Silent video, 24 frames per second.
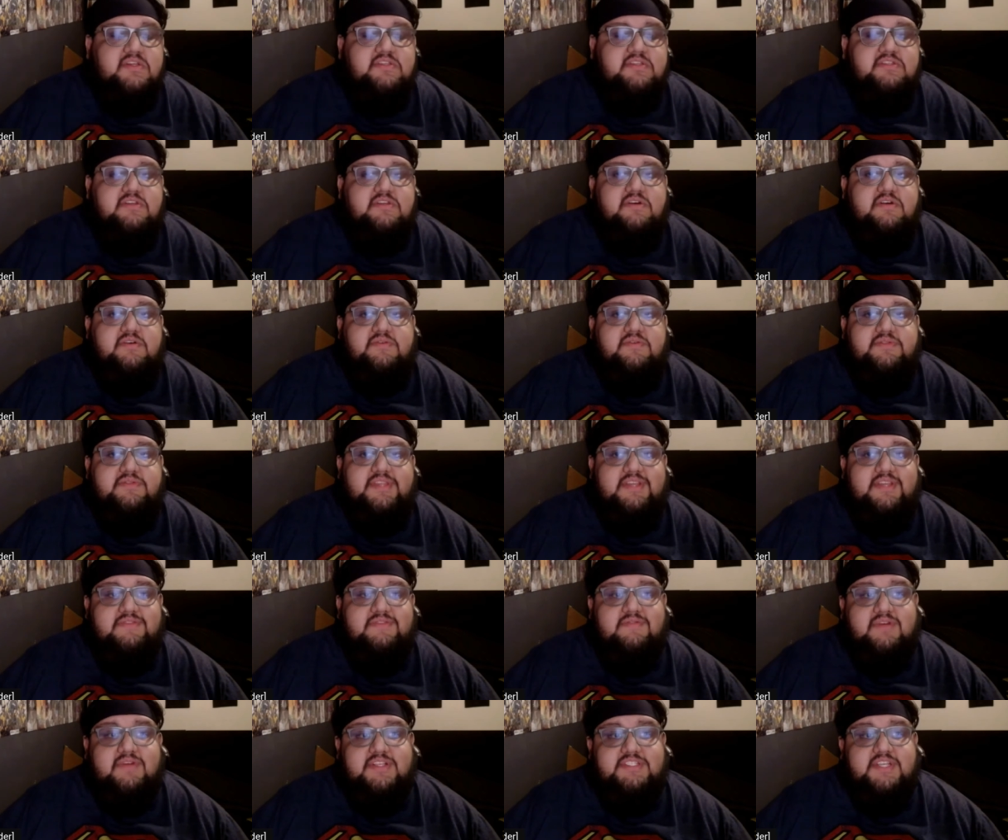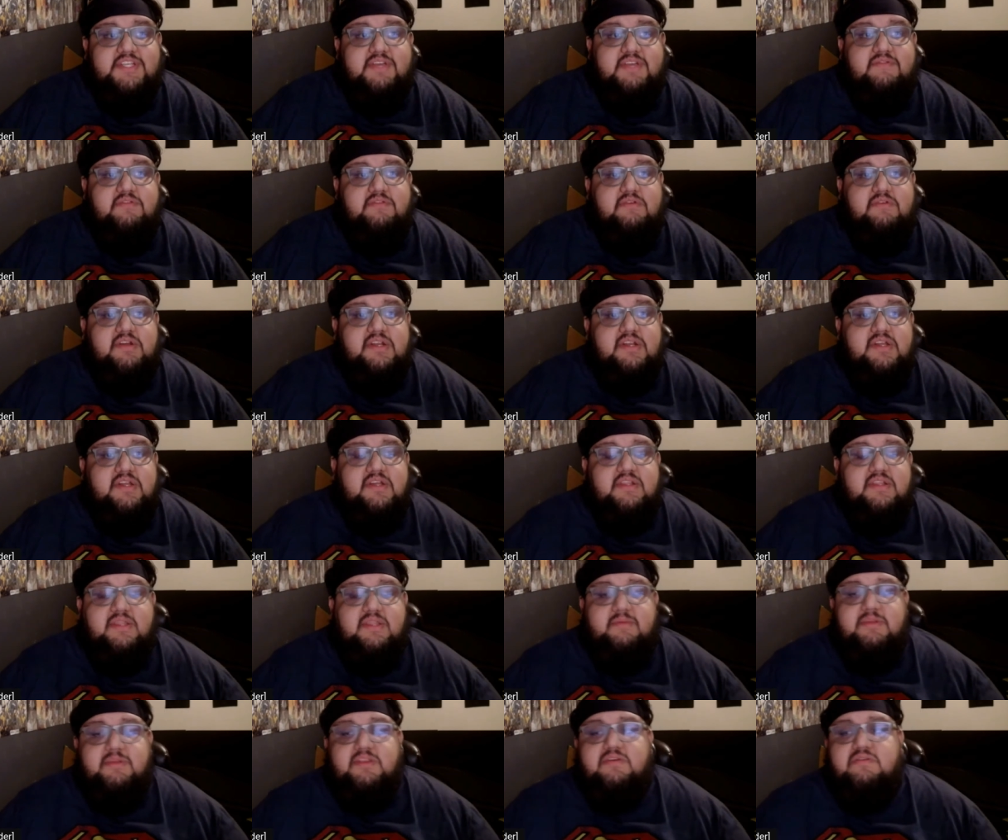So thanks for watching, everyone.
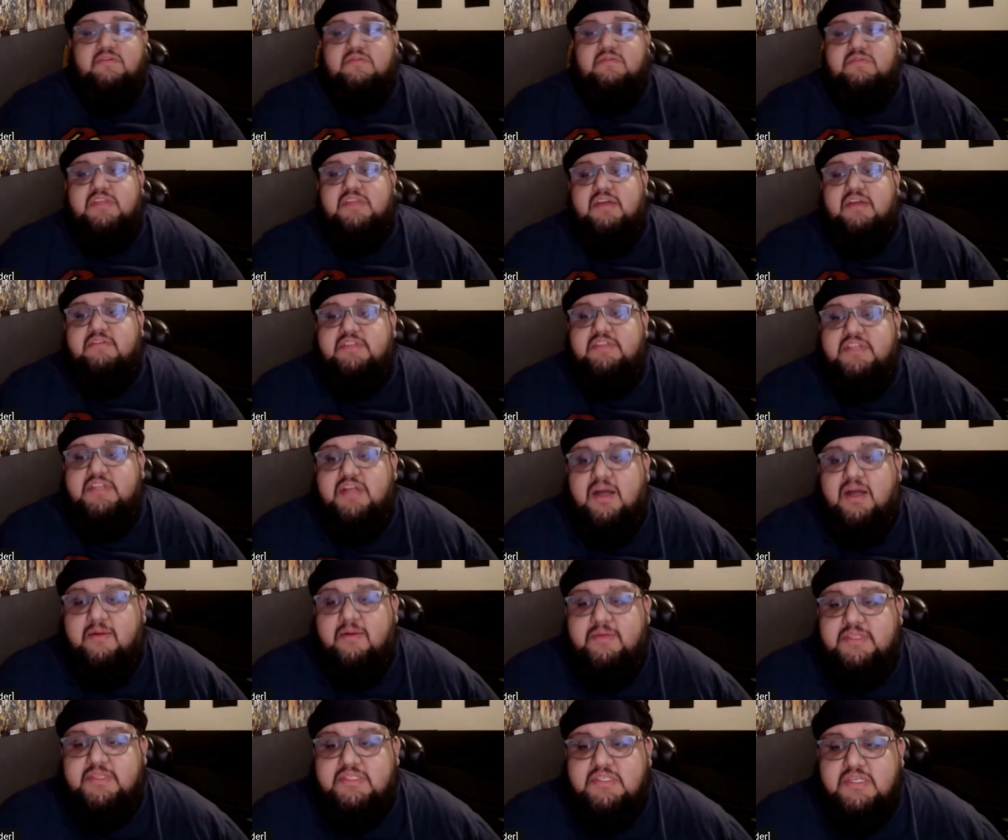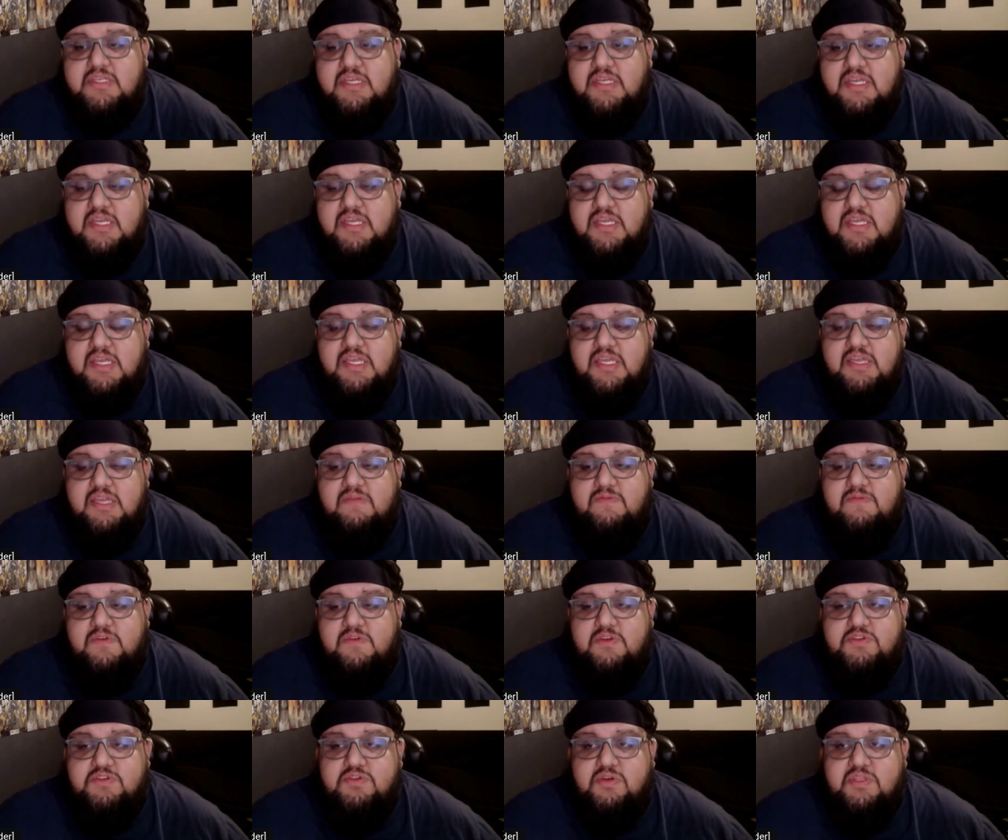Let me know down in the comments if
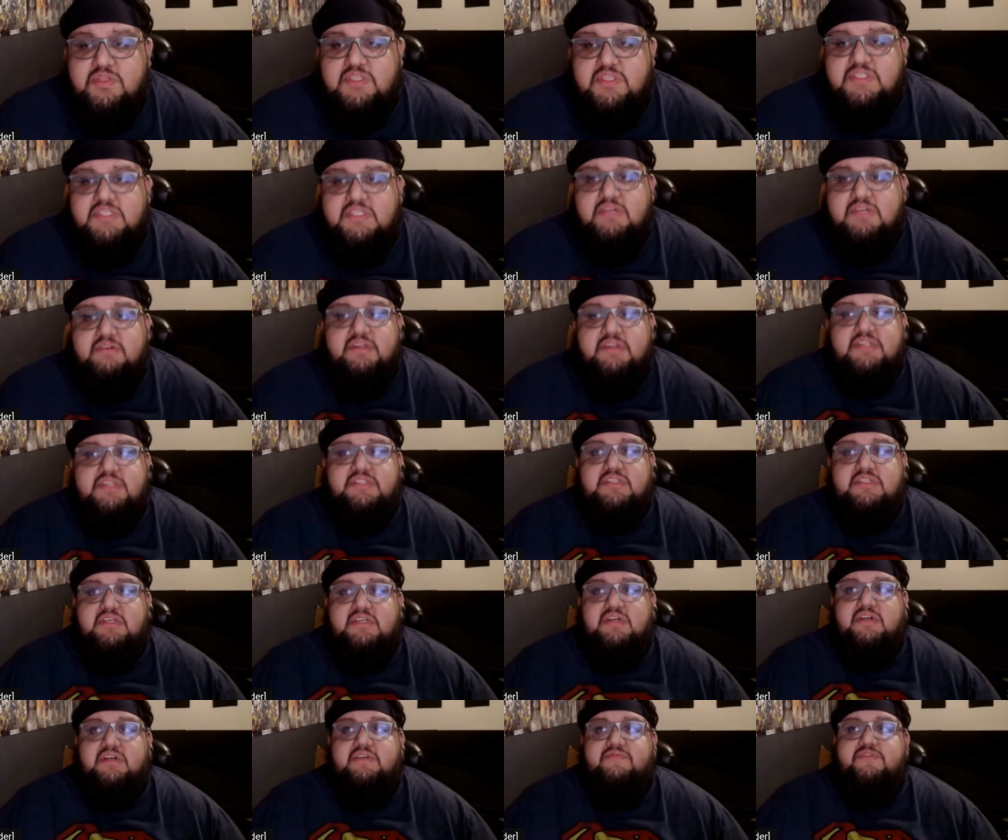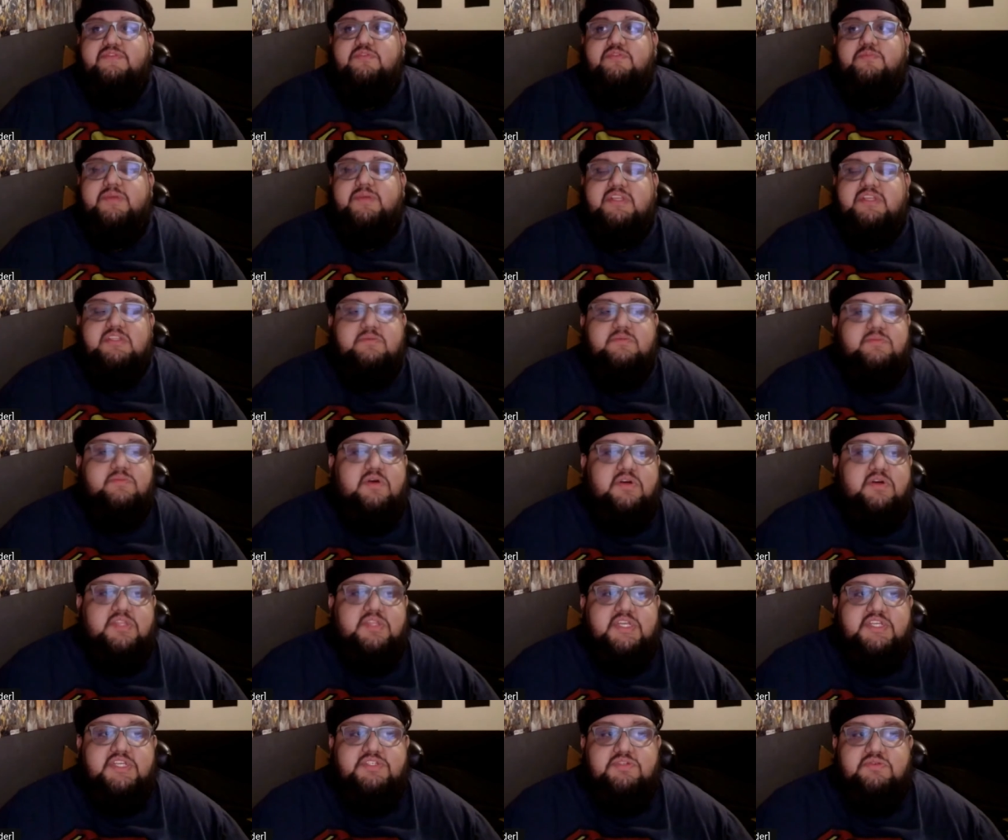you enjoyed this series, if you picked up all
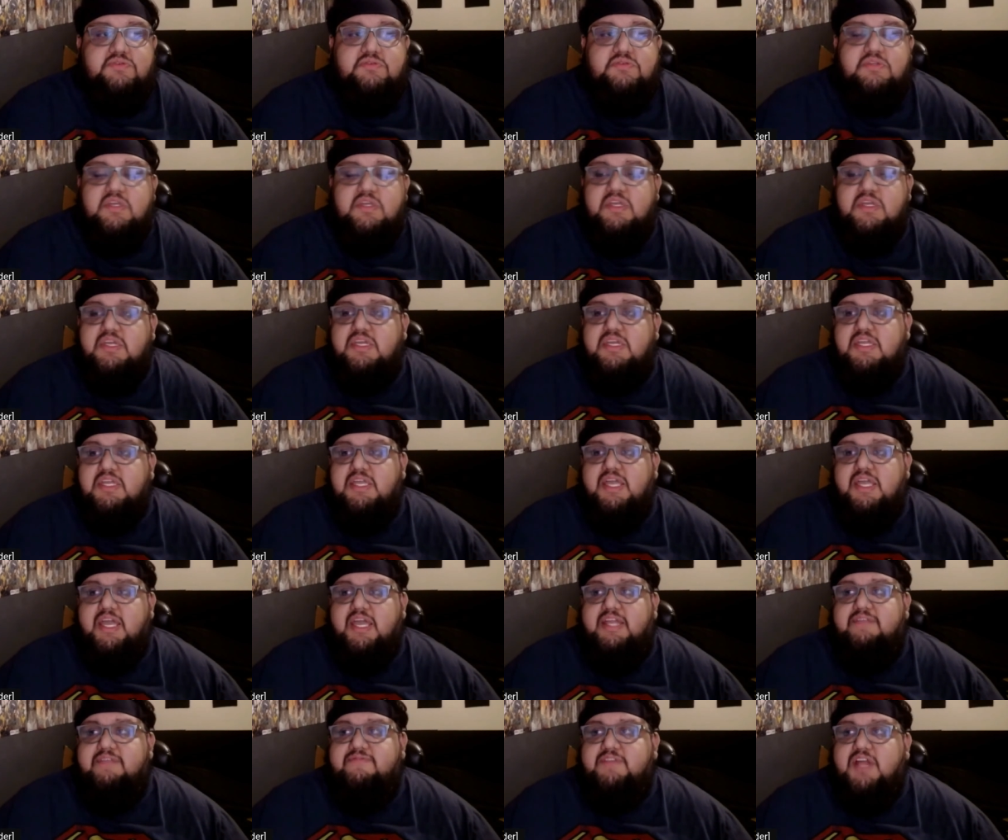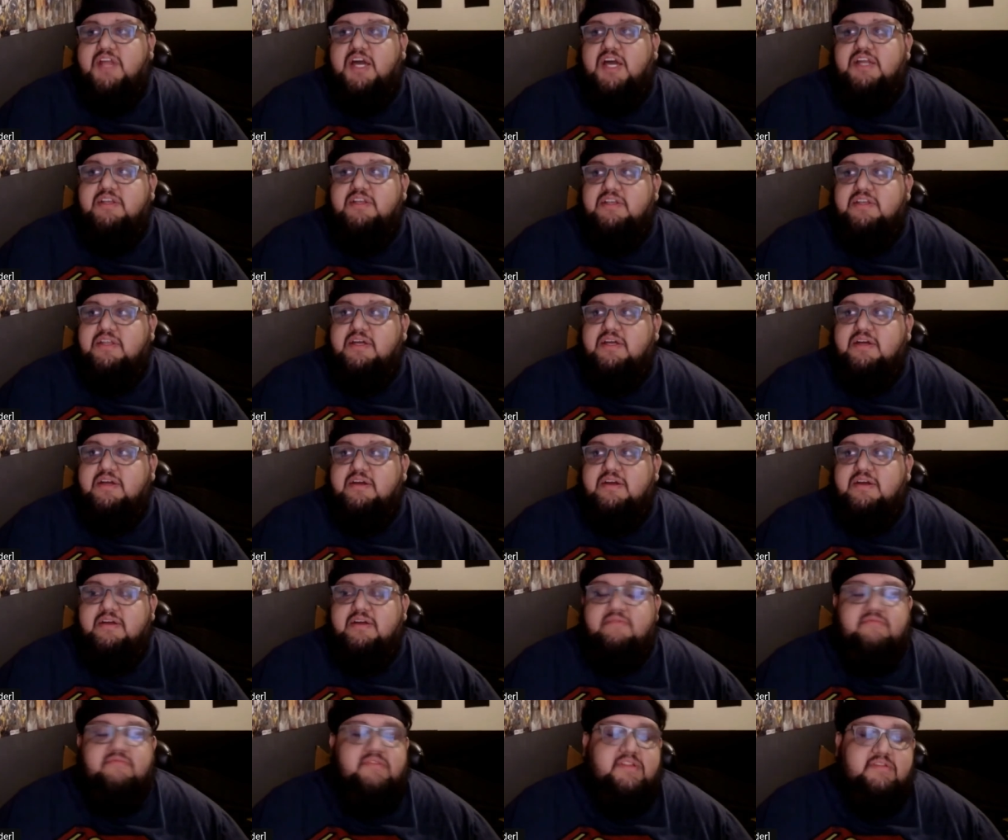the issues, and if not,
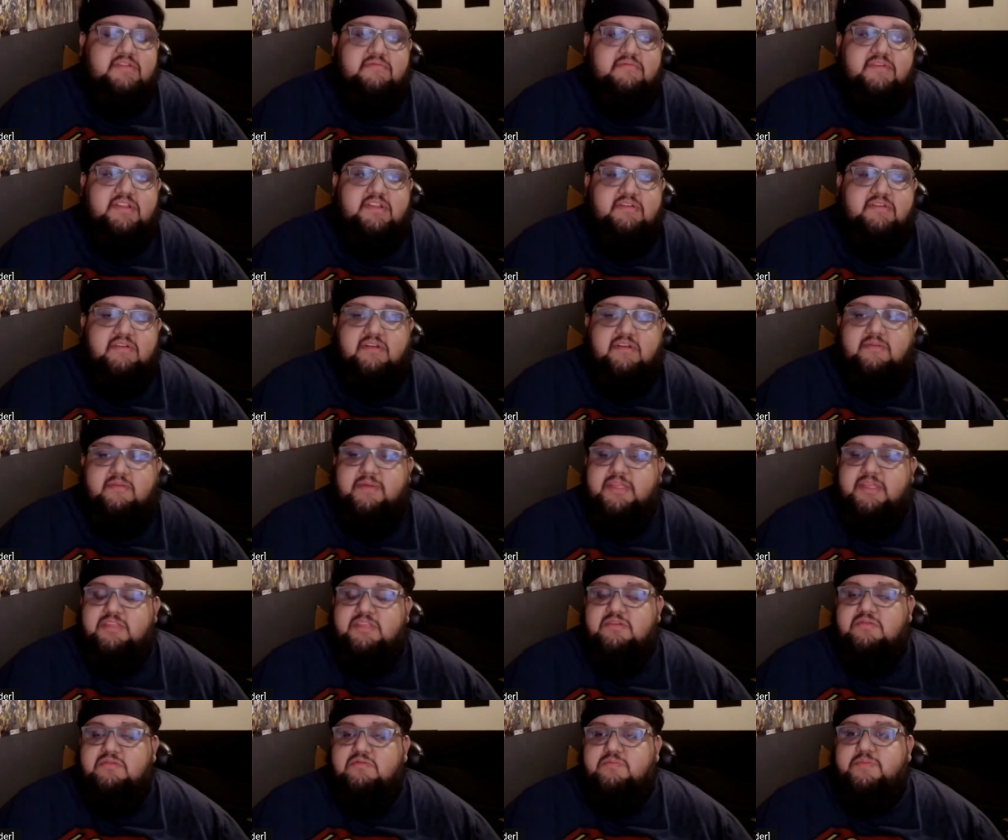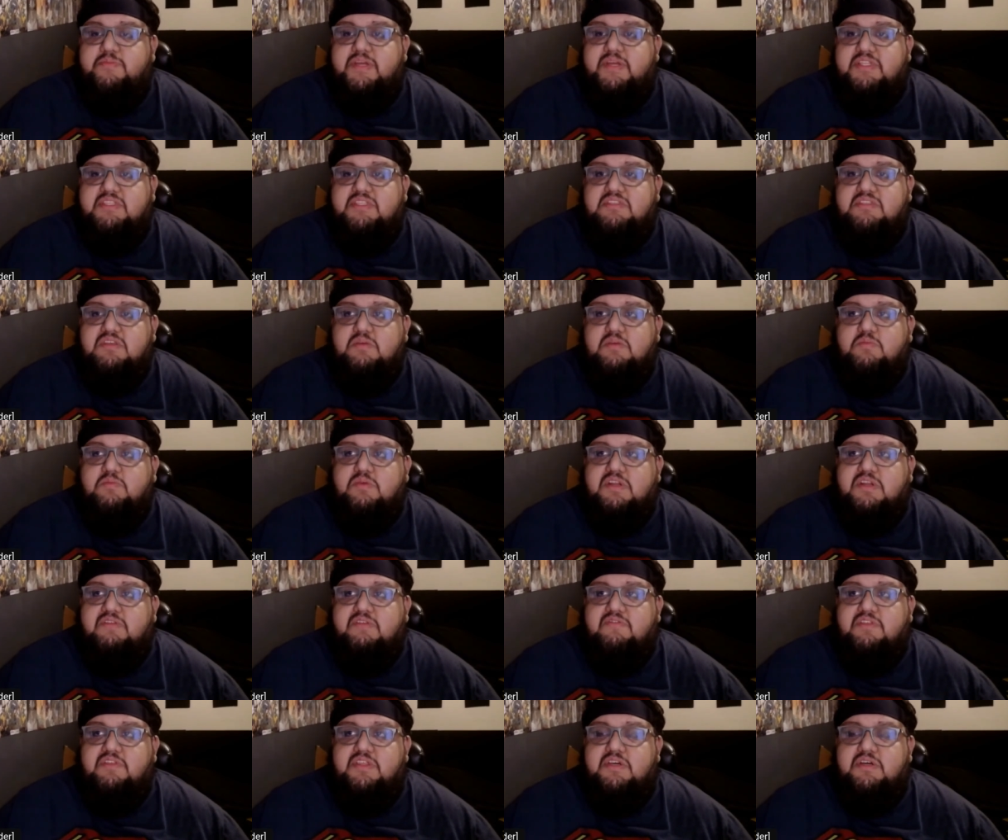I really, really recommend you pick this up
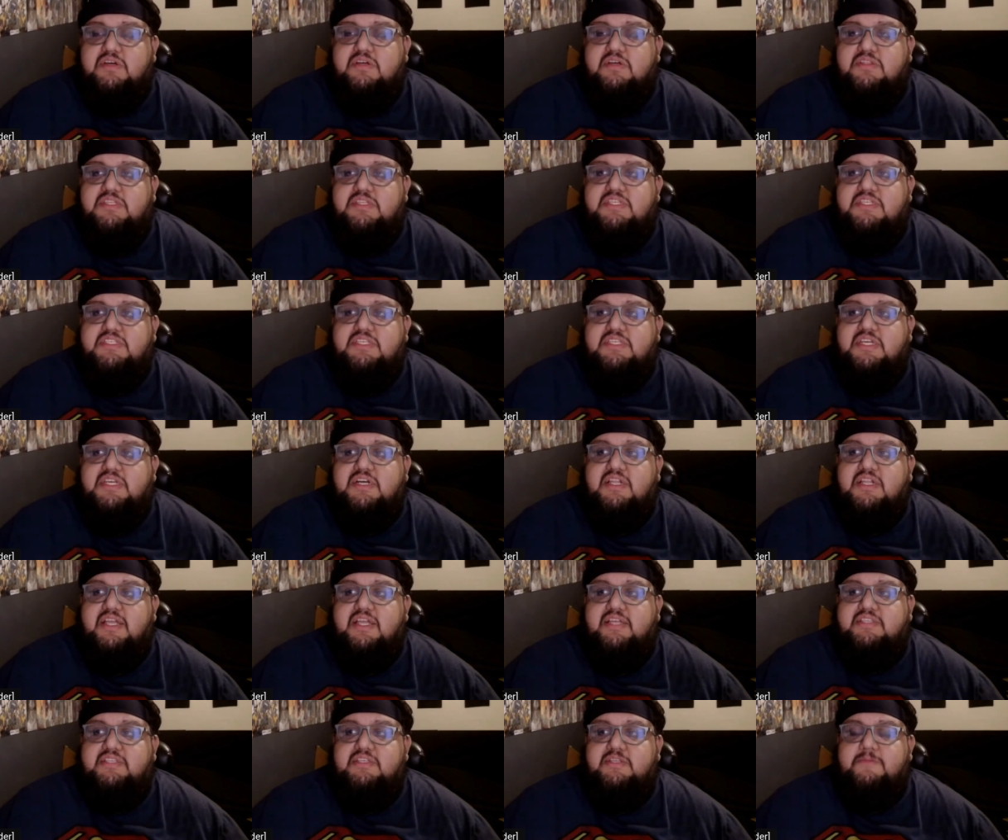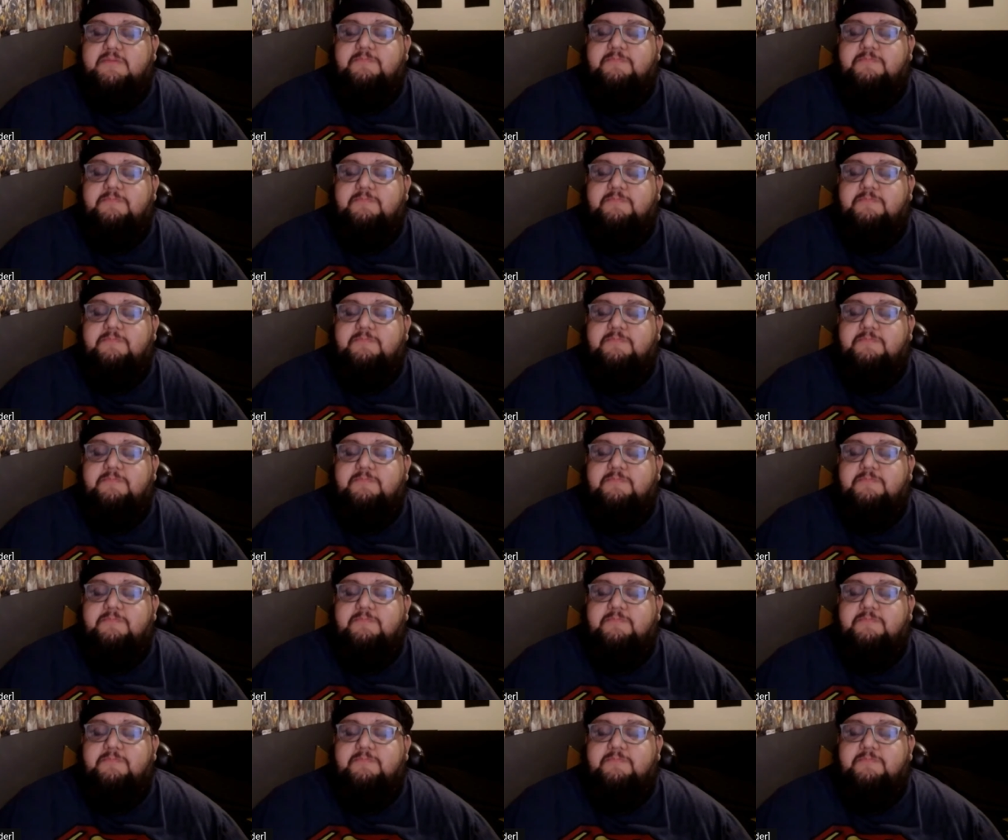whenever the DC collects it.